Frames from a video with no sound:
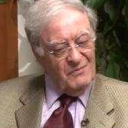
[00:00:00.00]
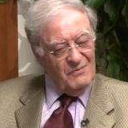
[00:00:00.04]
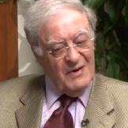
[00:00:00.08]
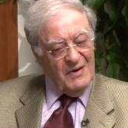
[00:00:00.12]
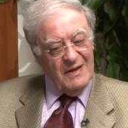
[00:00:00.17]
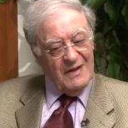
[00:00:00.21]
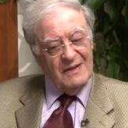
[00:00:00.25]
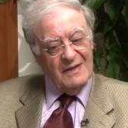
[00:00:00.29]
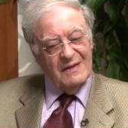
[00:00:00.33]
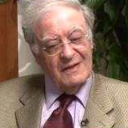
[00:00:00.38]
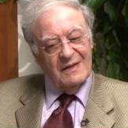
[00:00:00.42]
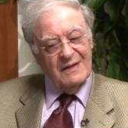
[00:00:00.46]

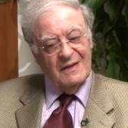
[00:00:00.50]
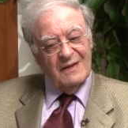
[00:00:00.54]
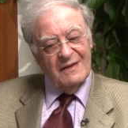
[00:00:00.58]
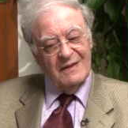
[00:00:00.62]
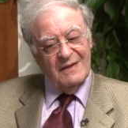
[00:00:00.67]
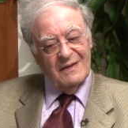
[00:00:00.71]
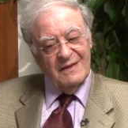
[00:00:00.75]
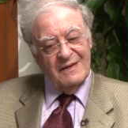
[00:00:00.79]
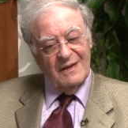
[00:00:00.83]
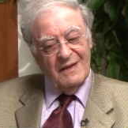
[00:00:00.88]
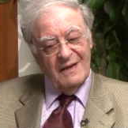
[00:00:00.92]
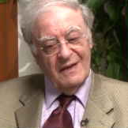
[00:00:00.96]
Well,
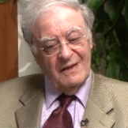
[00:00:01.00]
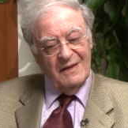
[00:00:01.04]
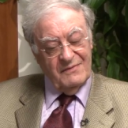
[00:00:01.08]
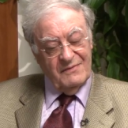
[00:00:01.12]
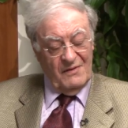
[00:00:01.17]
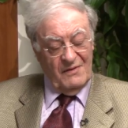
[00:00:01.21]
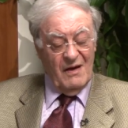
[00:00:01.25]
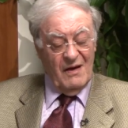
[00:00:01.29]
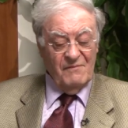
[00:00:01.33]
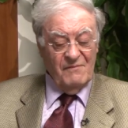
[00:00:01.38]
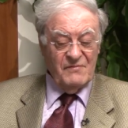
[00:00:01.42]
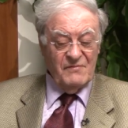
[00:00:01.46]
it's
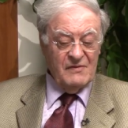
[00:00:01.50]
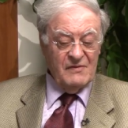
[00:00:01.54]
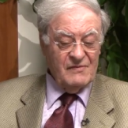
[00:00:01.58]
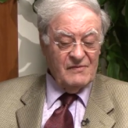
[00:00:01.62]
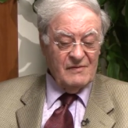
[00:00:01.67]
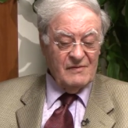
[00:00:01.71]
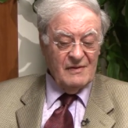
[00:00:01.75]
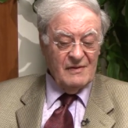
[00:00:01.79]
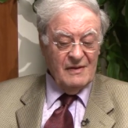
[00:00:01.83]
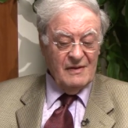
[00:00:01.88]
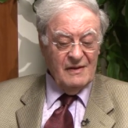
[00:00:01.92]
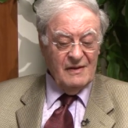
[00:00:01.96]

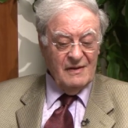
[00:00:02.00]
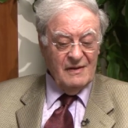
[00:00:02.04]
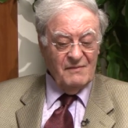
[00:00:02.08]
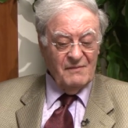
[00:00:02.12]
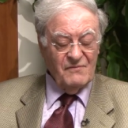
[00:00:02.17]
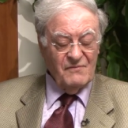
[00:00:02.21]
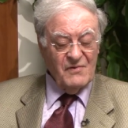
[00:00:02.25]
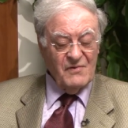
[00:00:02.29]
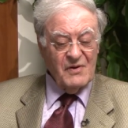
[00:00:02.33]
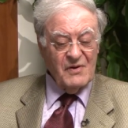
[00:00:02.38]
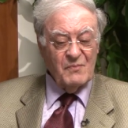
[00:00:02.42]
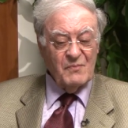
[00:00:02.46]
obviously I'm
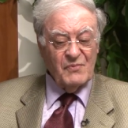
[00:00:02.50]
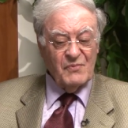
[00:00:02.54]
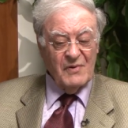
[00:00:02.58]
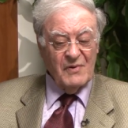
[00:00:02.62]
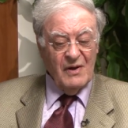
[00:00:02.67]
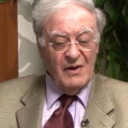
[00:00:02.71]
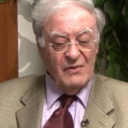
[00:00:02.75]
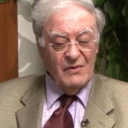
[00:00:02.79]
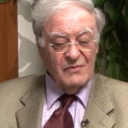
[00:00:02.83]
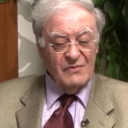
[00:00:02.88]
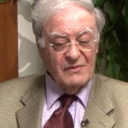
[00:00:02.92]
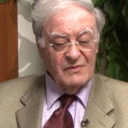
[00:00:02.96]
very
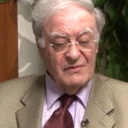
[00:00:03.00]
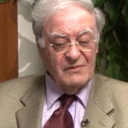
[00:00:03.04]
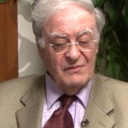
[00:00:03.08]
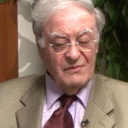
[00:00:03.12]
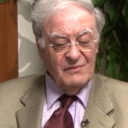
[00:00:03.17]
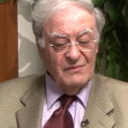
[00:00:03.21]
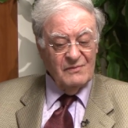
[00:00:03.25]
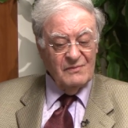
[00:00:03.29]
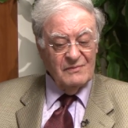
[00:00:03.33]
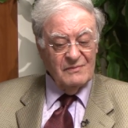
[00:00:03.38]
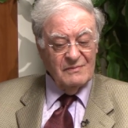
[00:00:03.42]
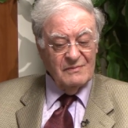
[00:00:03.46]
proud
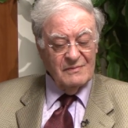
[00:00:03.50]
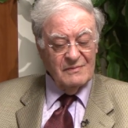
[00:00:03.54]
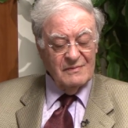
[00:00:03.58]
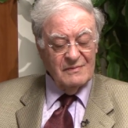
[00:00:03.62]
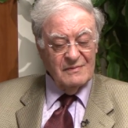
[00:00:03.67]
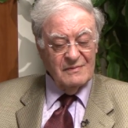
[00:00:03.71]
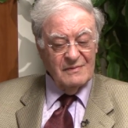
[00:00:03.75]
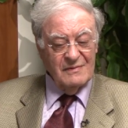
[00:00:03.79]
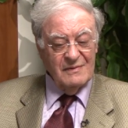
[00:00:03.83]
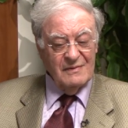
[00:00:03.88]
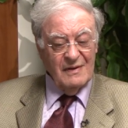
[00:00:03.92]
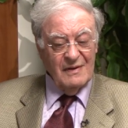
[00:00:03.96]
to.
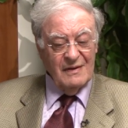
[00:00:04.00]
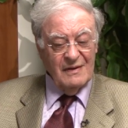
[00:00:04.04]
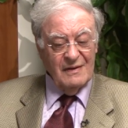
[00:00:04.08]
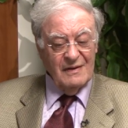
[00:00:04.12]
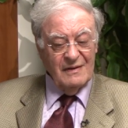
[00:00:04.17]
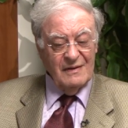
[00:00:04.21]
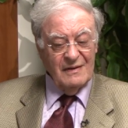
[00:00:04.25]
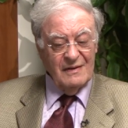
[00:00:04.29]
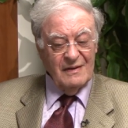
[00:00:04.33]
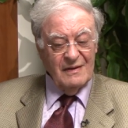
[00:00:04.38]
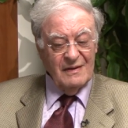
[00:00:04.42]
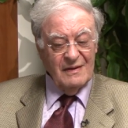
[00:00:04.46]

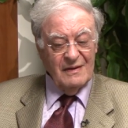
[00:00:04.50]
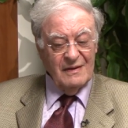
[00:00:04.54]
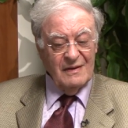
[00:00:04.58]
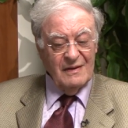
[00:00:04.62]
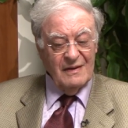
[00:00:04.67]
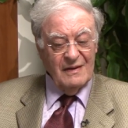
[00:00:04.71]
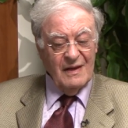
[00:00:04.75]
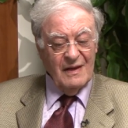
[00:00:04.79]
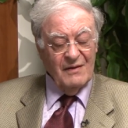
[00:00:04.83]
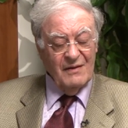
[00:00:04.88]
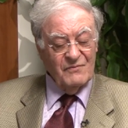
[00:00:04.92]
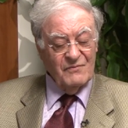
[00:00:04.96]

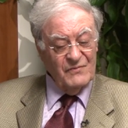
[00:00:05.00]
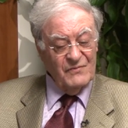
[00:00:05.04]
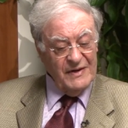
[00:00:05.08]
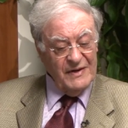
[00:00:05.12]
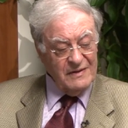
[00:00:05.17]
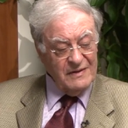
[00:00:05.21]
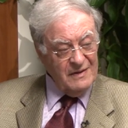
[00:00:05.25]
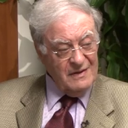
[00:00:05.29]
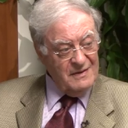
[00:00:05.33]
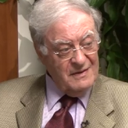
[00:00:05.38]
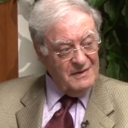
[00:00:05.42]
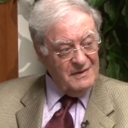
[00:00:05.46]
That's why I don't
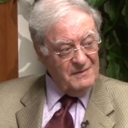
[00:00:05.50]
want to